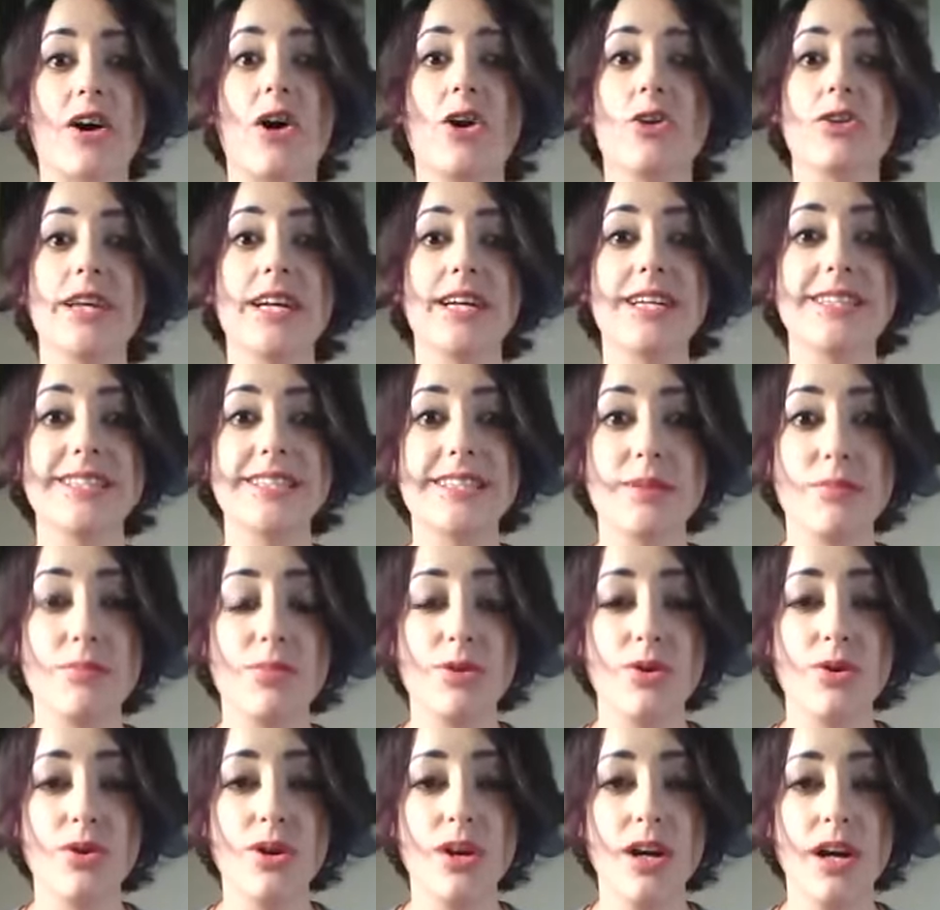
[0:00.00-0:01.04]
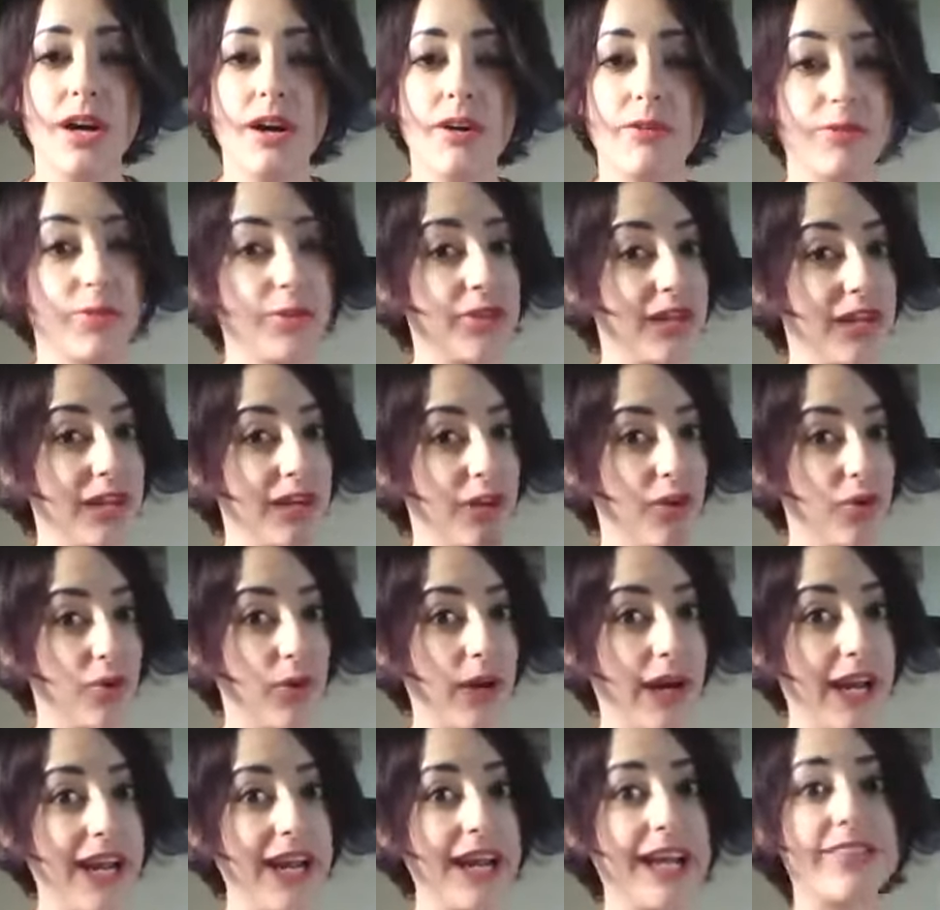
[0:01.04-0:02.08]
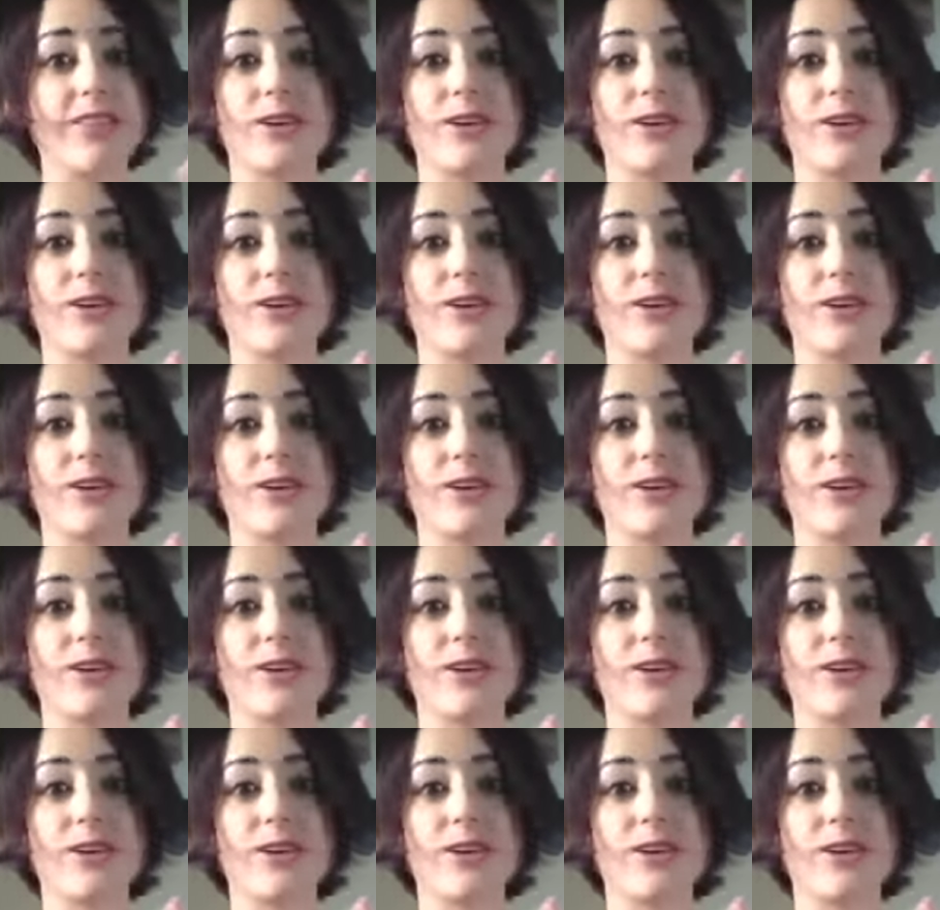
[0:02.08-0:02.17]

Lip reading: Chaldean symbol for the degree.